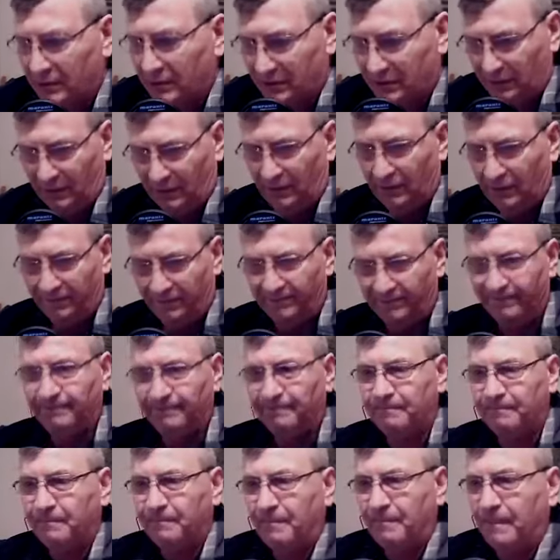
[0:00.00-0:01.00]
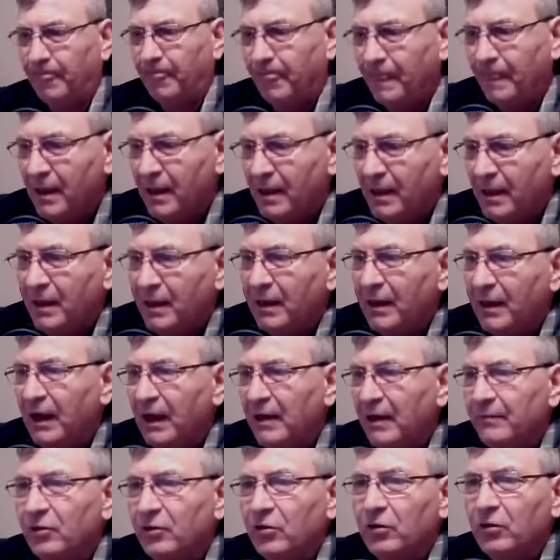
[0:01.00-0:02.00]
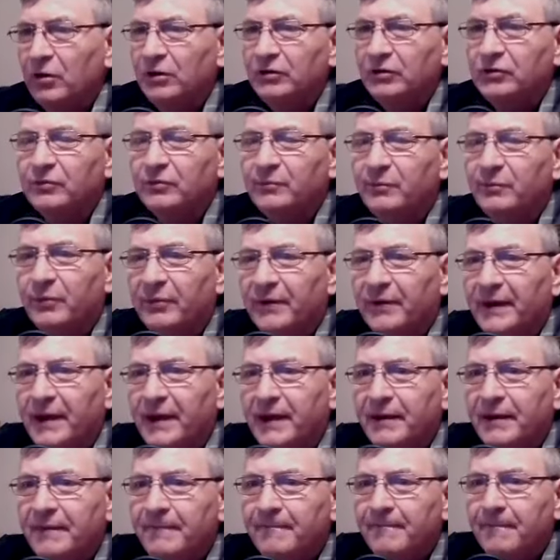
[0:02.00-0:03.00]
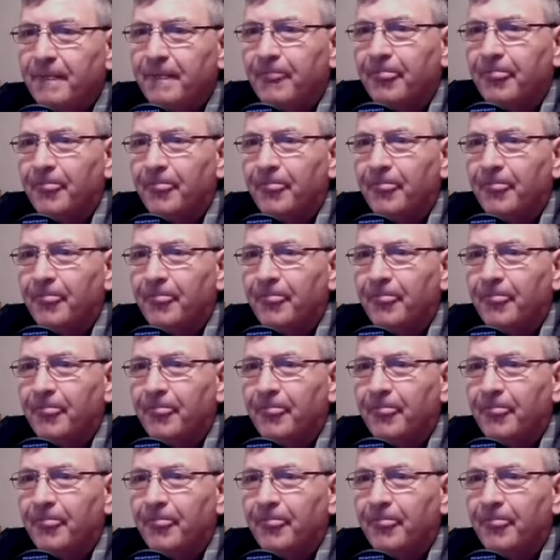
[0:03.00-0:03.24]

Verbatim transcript: So, I'm going to pray